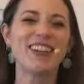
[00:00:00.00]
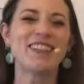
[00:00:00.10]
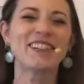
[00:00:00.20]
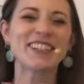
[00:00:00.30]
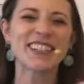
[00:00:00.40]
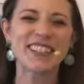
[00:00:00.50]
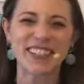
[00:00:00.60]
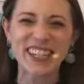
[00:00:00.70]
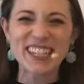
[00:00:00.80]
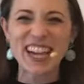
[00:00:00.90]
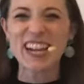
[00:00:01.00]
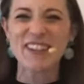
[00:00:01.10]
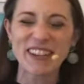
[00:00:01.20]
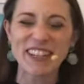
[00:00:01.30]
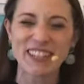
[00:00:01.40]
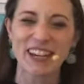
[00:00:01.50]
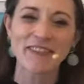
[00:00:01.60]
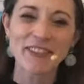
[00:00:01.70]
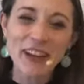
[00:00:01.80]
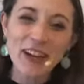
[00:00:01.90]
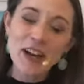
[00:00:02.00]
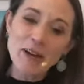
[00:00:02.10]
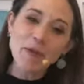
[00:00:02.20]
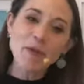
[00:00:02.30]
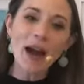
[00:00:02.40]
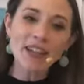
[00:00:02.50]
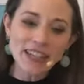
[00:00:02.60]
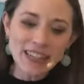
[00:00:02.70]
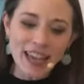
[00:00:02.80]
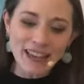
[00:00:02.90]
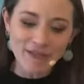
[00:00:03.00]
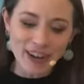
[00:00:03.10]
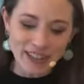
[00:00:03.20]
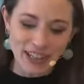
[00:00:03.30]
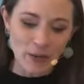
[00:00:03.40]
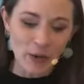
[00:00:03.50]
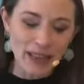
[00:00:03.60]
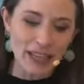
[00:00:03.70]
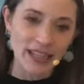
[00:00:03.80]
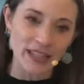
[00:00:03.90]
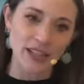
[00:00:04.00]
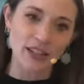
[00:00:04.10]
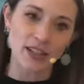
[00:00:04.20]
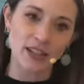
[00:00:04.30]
you were screenshotting my stuff. But why did it let resonate? What landed?